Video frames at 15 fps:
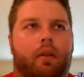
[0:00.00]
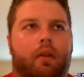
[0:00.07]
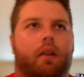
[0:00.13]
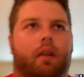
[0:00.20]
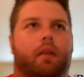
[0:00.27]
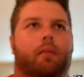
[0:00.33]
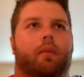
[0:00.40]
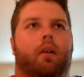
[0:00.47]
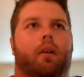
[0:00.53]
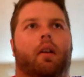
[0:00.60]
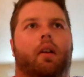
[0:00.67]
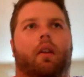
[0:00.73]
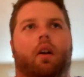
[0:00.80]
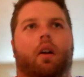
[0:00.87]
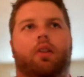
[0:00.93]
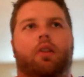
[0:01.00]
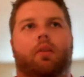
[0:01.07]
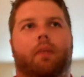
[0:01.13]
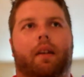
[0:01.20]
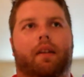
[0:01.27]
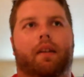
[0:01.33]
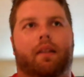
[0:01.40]
um, on a larger
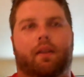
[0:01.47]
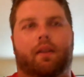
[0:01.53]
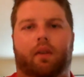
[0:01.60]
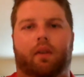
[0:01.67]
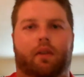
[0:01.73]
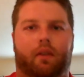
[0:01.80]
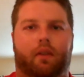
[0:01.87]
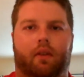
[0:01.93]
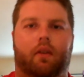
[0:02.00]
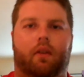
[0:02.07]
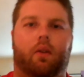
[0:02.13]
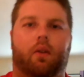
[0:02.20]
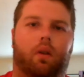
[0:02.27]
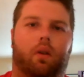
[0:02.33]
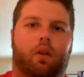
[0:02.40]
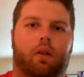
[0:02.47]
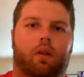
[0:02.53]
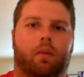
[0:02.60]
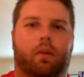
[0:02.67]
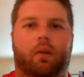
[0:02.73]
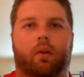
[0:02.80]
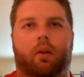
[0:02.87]
basis versus just
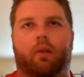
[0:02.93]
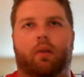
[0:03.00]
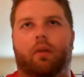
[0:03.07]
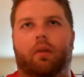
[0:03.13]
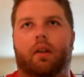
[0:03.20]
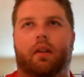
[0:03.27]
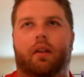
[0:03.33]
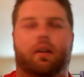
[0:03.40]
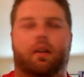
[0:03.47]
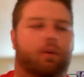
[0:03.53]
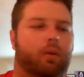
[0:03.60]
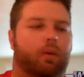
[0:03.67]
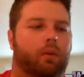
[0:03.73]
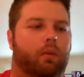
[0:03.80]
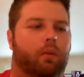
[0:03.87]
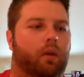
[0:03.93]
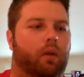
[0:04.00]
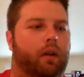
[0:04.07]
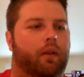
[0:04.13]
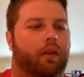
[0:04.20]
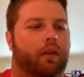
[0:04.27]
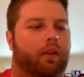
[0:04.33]
Oklahoma or you know
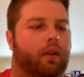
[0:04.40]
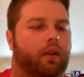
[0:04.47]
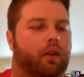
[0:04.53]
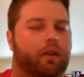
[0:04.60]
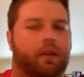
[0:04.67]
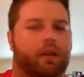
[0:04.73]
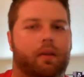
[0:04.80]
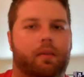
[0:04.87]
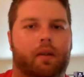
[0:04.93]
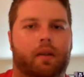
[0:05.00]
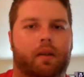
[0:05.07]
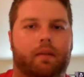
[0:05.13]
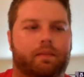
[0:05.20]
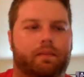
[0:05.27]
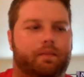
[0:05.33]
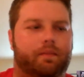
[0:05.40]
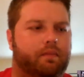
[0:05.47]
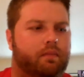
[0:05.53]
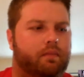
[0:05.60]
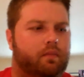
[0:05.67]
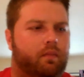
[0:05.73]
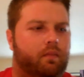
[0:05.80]
whatever Tulsa, but
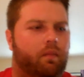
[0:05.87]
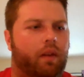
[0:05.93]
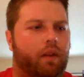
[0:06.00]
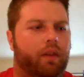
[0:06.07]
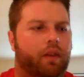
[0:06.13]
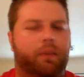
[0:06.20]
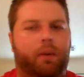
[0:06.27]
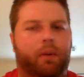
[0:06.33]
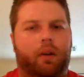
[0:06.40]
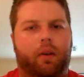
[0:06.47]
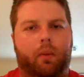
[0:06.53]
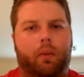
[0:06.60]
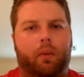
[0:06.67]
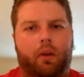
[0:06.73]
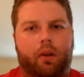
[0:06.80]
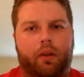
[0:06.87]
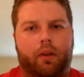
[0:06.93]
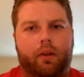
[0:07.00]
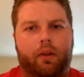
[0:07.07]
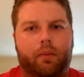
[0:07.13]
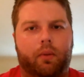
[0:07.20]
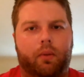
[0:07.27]
this part of the world
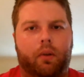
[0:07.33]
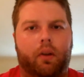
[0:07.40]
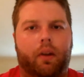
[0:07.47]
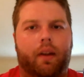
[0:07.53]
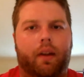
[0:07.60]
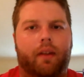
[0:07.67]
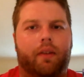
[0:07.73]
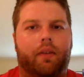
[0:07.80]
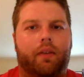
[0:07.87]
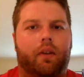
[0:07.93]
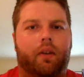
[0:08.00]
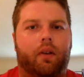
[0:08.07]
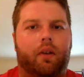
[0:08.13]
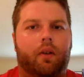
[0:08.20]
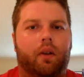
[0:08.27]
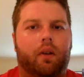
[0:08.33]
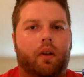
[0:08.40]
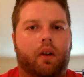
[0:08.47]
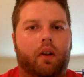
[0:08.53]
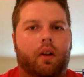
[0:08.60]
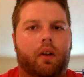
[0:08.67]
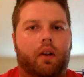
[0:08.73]
more or less. So
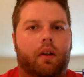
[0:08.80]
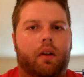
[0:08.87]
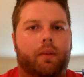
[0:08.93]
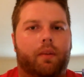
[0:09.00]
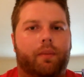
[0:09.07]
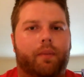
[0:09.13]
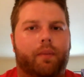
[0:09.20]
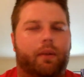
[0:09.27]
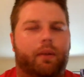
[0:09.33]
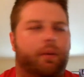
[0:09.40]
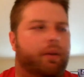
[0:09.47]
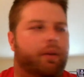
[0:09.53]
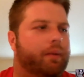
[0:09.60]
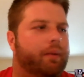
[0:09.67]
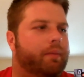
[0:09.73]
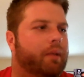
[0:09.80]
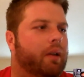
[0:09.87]
um, that's really